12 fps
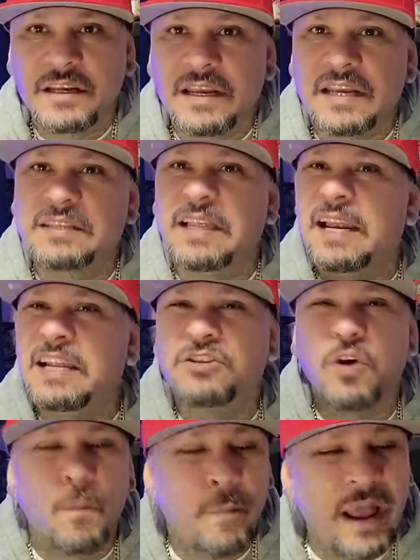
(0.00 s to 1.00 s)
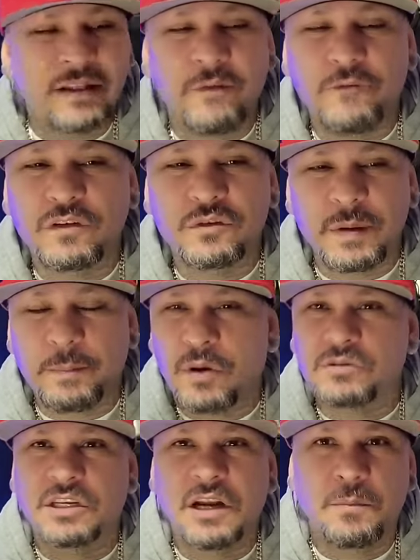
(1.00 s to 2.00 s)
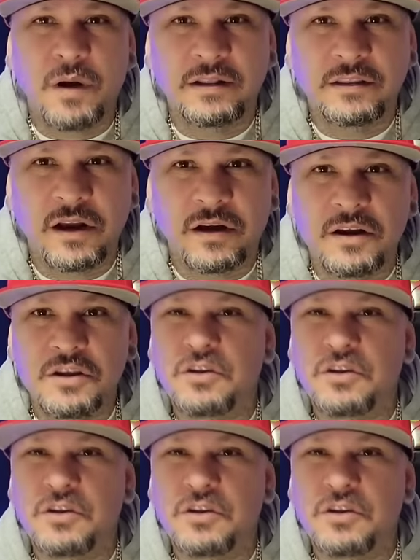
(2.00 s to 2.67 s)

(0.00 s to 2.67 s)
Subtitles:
He's like, let's go back. Them fools will be posted up right there.